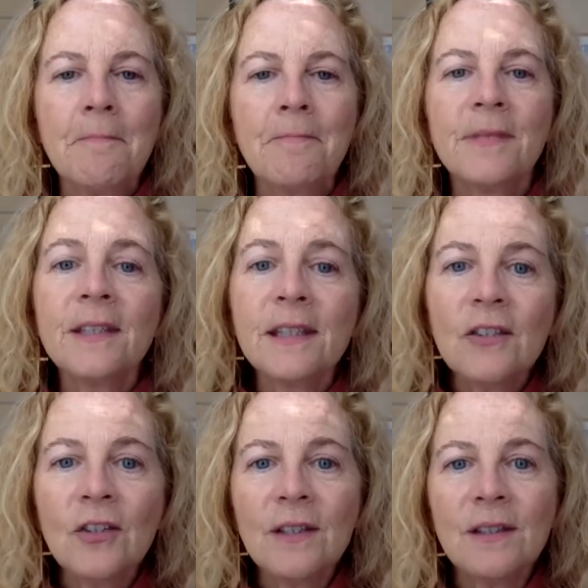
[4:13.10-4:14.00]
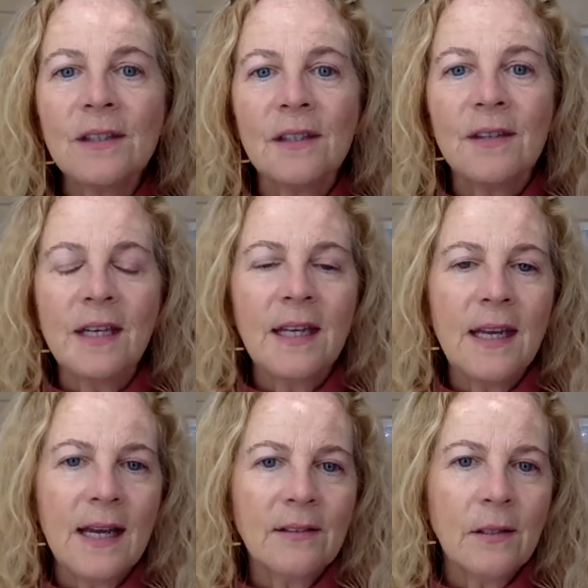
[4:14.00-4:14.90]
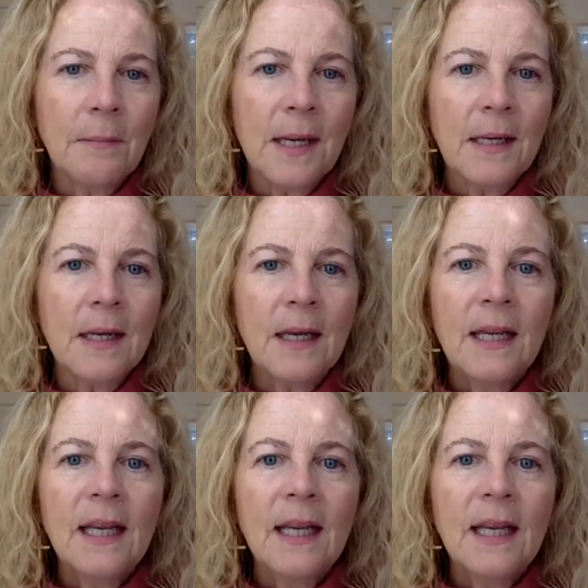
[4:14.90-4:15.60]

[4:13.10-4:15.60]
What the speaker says: decisions that he had to make,